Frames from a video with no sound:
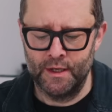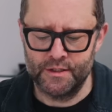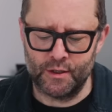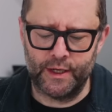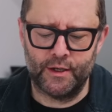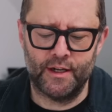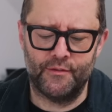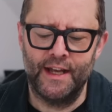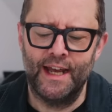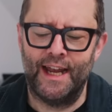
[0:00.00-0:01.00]
So we're kind
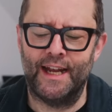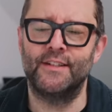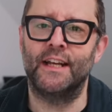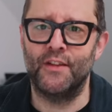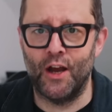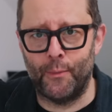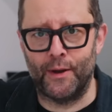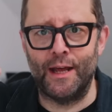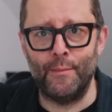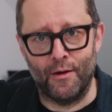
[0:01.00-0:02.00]
of hitting the upper
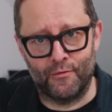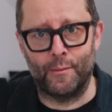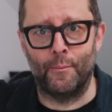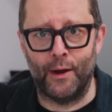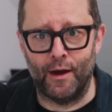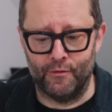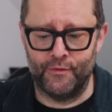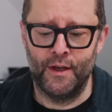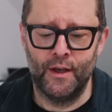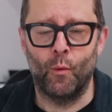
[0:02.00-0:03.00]
limit from
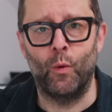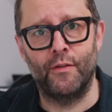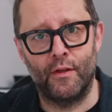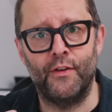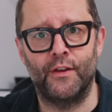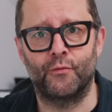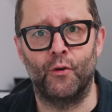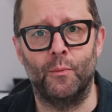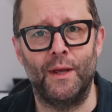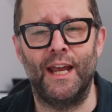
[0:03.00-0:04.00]
above with this
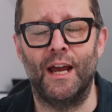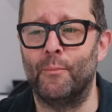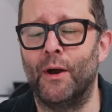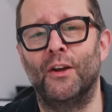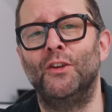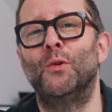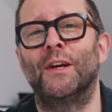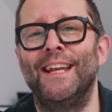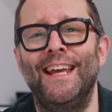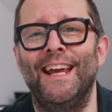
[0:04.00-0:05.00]
room here, but you
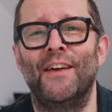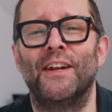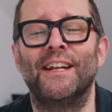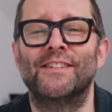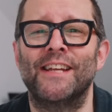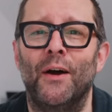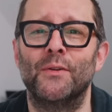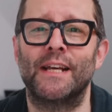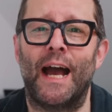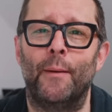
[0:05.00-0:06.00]
can hear that it
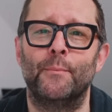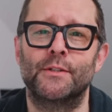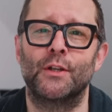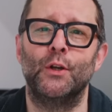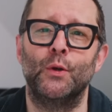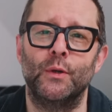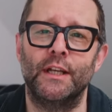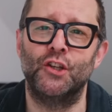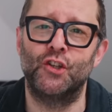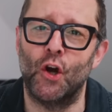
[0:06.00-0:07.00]
sounds
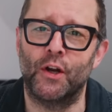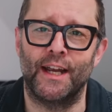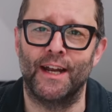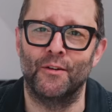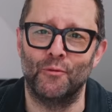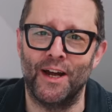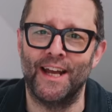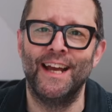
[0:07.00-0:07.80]
absolutely shocking, right?